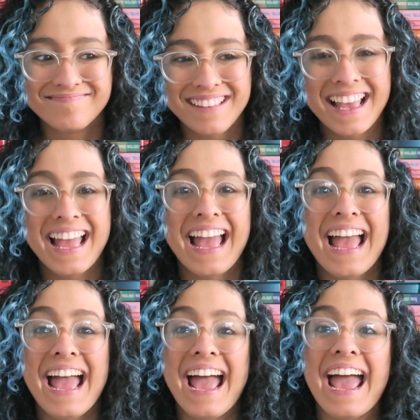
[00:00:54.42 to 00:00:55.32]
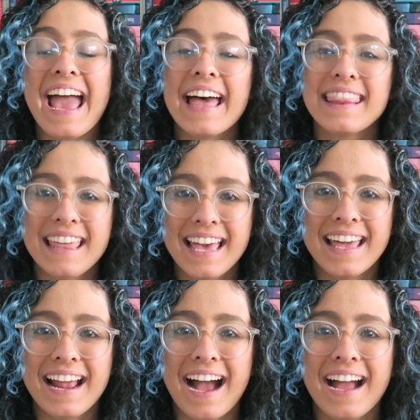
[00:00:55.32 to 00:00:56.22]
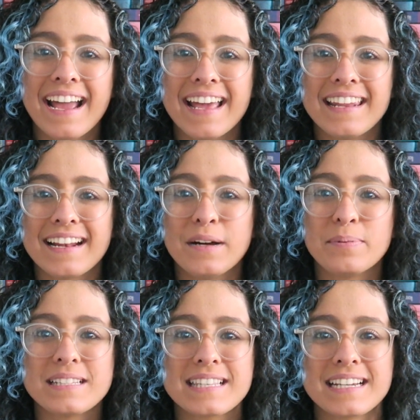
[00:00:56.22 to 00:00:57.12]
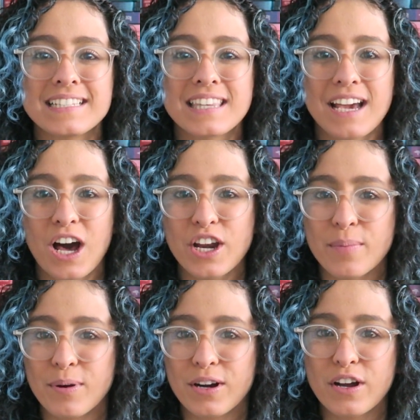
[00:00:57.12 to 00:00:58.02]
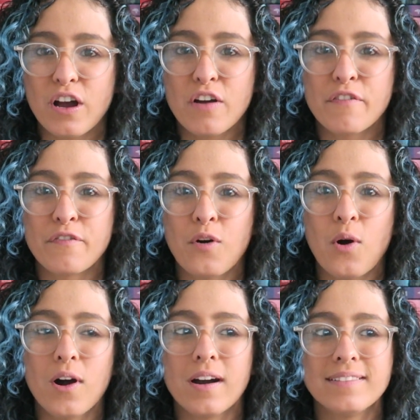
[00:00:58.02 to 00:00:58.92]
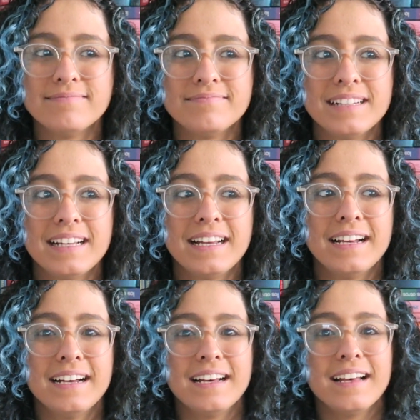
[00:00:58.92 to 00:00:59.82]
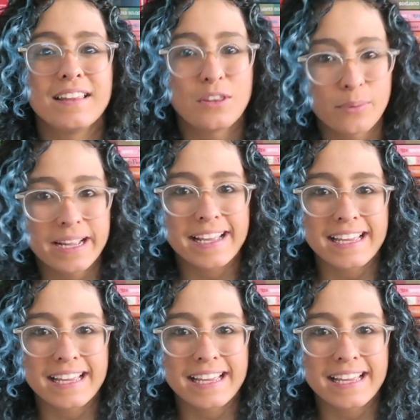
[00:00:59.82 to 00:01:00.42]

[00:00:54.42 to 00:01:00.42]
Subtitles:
And then I ended up listening to the audiobook for The Wicked